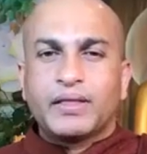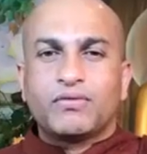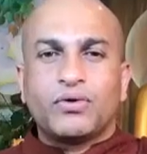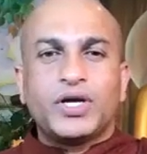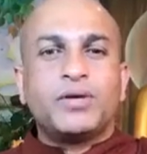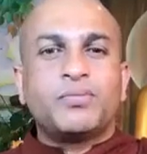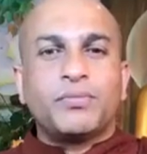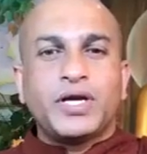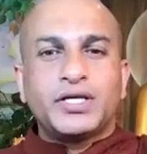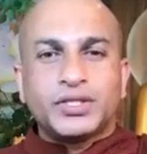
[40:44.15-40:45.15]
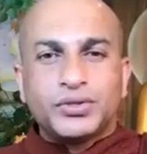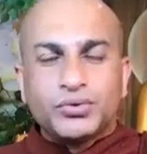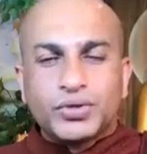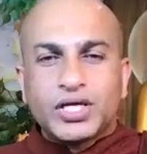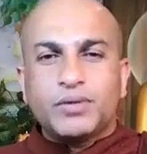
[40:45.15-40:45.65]
so information
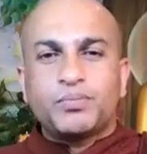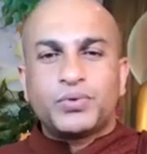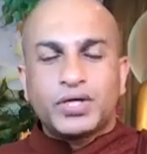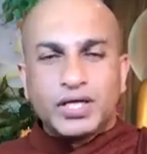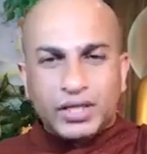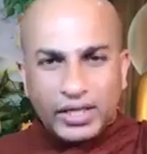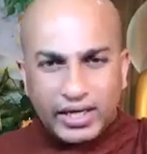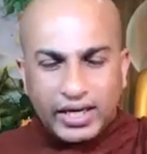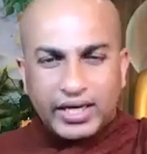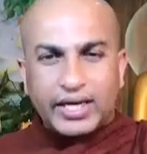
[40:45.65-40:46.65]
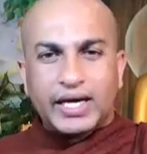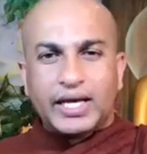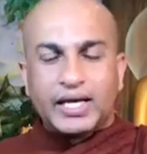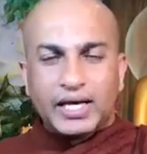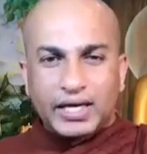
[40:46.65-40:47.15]
you keep putting again and
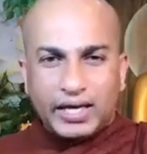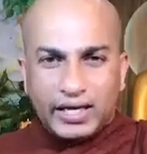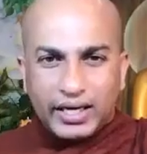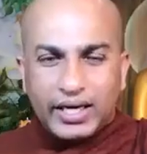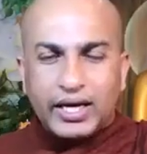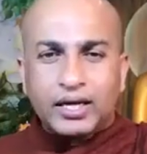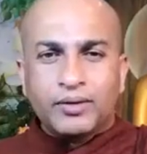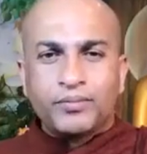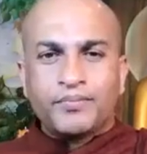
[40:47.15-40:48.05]
again and again